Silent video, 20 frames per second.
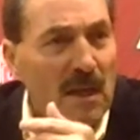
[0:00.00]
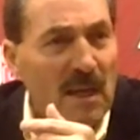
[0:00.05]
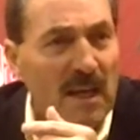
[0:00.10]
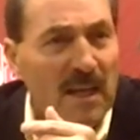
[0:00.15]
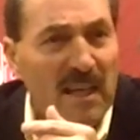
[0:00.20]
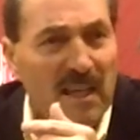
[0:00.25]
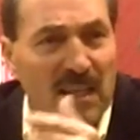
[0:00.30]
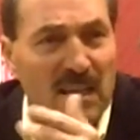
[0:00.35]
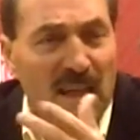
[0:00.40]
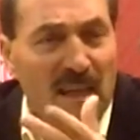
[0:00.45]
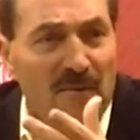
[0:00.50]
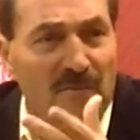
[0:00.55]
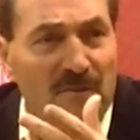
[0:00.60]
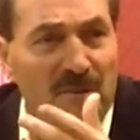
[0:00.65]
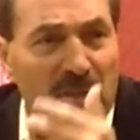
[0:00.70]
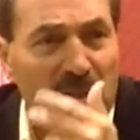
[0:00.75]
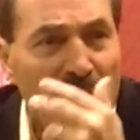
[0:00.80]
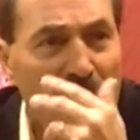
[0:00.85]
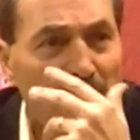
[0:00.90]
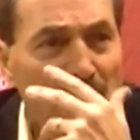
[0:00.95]
And he left
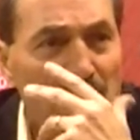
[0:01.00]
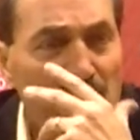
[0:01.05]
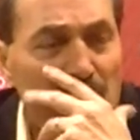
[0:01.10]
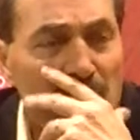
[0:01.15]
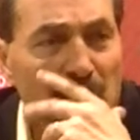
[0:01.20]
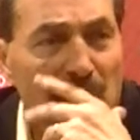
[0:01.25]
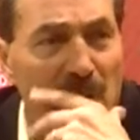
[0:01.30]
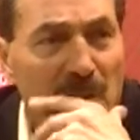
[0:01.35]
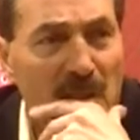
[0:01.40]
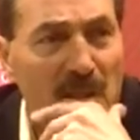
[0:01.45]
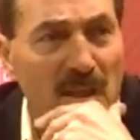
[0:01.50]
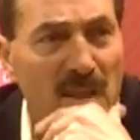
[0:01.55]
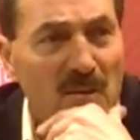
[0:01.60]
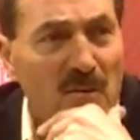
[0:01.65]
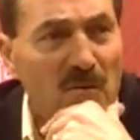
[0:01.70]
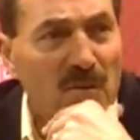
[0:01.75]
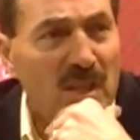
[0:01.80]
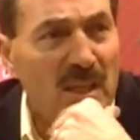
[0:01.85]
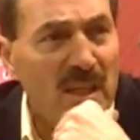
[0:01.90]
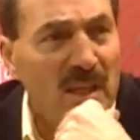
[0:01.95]
here, I
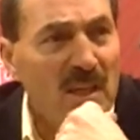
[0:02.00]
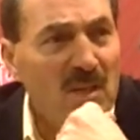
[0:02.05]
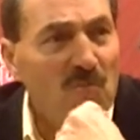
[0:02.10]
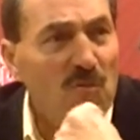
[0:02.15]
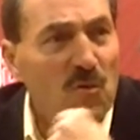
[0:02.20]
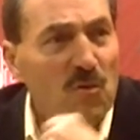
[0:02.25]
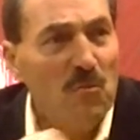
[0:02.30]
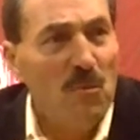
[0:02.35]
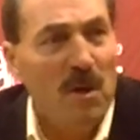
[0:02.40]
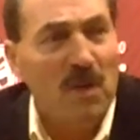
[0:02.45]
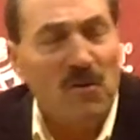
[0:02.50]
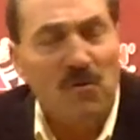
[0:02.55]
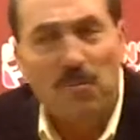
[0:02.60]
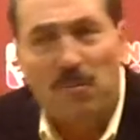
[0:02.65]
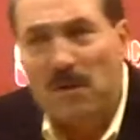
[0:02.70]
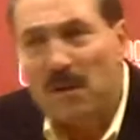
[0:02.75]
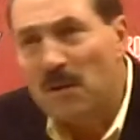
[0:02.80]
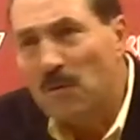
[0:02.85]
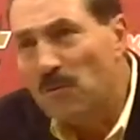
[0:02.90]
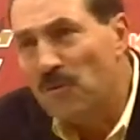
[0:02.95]
don't think he grew much,
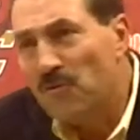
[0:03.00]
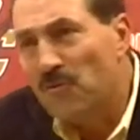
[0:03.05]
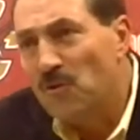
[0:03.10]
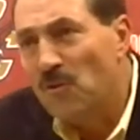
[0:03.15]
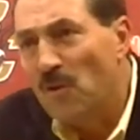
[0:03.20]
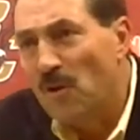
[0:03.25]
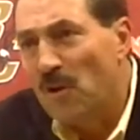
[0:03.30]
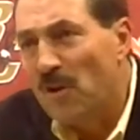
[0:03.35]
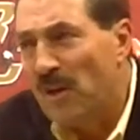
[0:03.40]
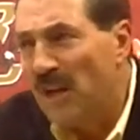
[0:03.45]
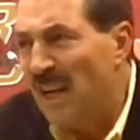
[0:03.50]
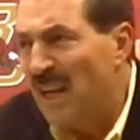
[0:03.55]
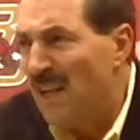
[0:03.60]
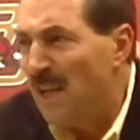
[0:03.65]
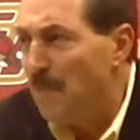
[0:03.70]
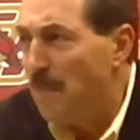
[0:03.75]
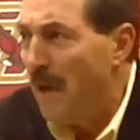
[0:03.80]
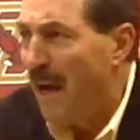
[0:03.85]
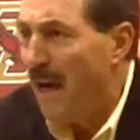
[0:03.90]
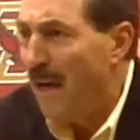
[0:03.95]
but he was
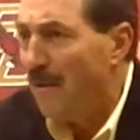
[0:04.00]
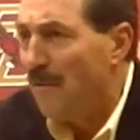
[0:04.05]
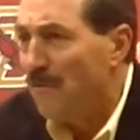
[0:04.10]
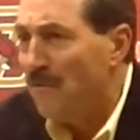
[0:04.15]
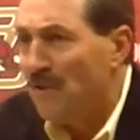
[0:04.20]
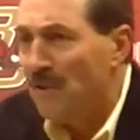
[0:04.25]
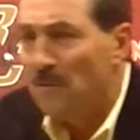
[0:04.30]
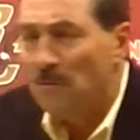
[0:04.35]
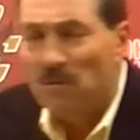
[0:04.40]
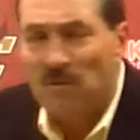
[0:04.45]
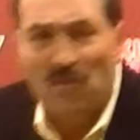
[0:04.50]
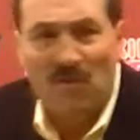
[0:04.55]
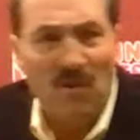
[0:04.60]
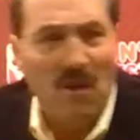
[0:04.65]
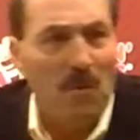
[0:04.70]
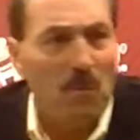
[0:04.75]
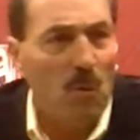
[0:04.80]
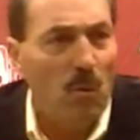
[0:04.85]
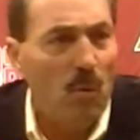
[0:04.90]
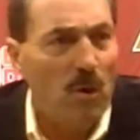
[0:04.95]
280 pounds, and he was a
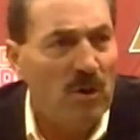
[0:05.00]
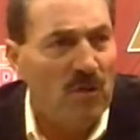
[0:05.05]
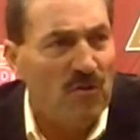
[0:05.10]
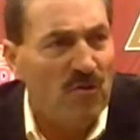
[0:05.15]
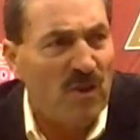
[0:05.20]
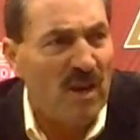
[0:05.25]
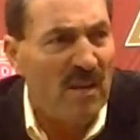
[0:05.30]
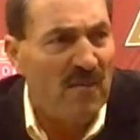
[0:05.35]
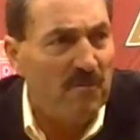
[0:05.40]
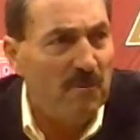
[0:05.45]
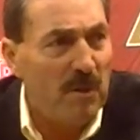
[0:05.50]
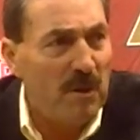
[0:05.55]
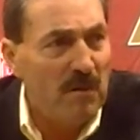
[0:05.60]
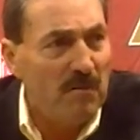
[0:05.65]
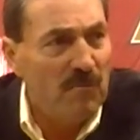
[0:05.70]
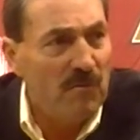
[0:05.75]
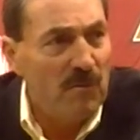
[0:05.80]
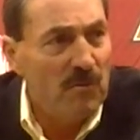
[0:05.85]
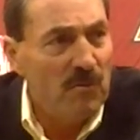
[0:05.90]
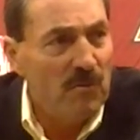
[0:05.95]
#1 draft pick
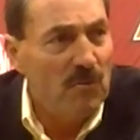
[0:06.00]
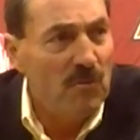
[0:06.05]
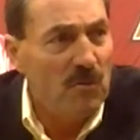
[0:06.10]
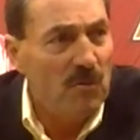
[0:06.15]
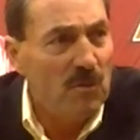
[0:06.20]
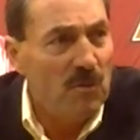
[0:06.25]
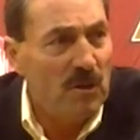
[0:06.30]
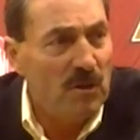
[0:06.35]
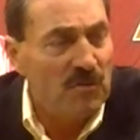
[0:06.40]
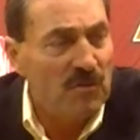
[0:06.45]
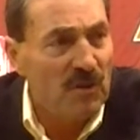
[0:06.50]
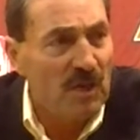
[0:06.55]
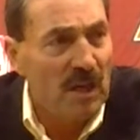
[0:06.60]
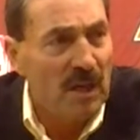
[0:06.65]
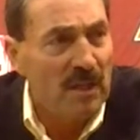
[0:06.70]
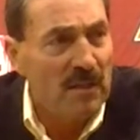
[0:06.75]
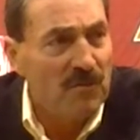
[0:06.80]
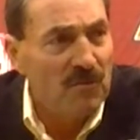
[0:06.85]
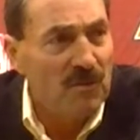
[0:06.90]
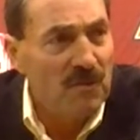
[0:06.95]
for the New York
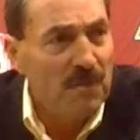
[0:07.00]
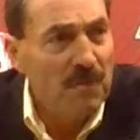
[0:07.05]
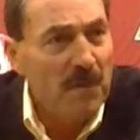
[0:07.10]
Giants.